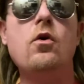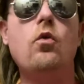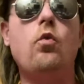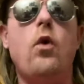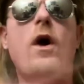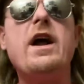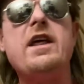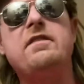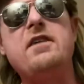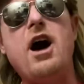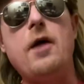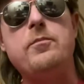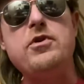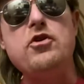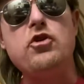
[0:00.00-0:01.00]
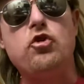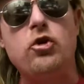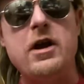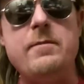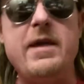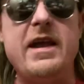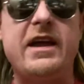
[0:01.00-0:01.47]
What is up, you
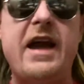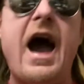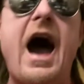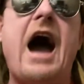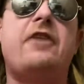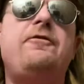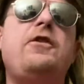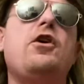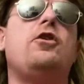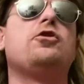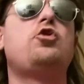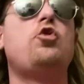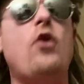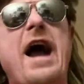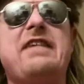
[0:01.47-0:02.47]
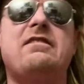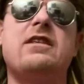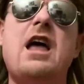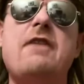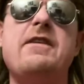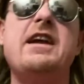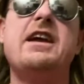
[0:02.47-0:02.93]
creamy, cock-filled,
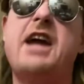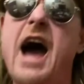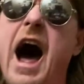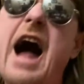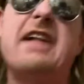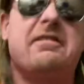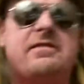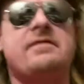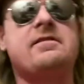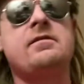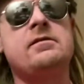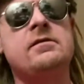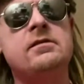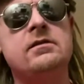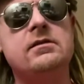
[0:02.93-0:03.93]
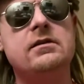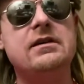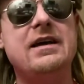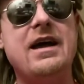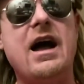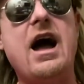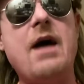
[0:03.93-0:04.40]
Christ-loving cunts?
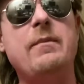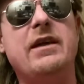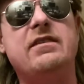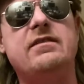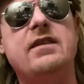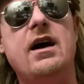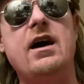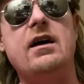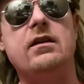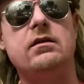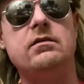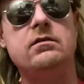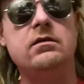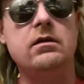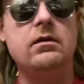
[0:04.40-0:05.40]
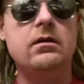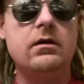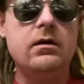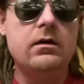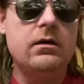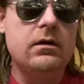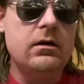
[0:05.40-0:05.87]
I'm McStud.
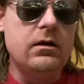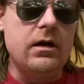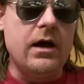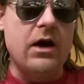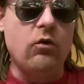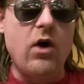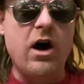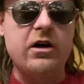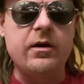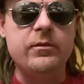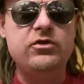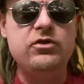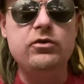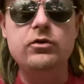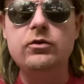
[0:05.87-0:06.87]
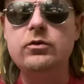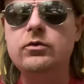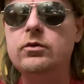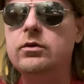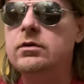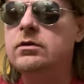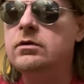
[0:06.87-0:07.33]
And welcome
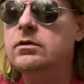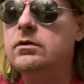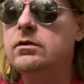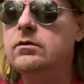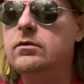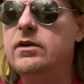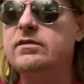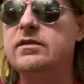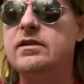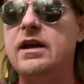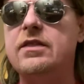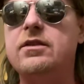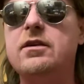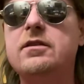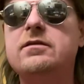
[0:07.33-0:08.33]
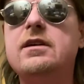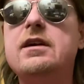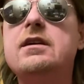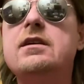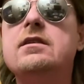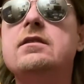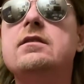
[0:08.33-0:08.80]
to, what is today, Thursday?
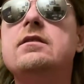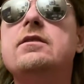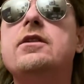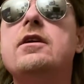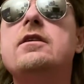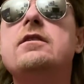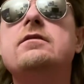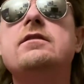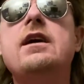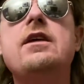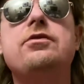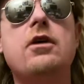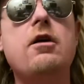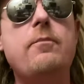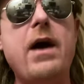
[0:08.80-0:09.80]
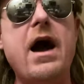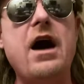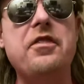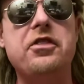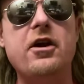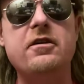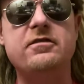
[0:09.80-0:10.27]
Throat
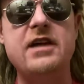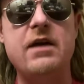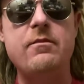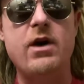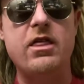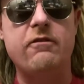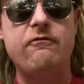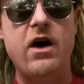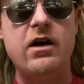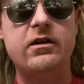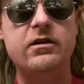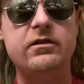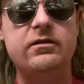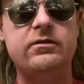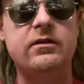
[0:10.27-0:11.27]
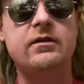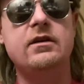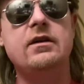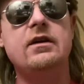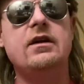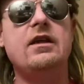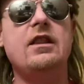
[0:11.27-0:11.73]
Pound Thursday, motherfuckers.
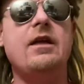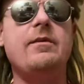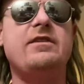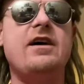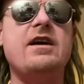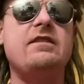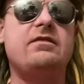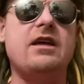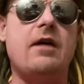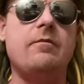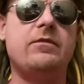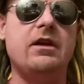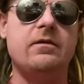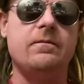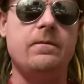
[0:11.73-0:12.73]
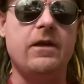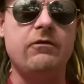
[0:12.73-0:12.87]
Let me tell you something.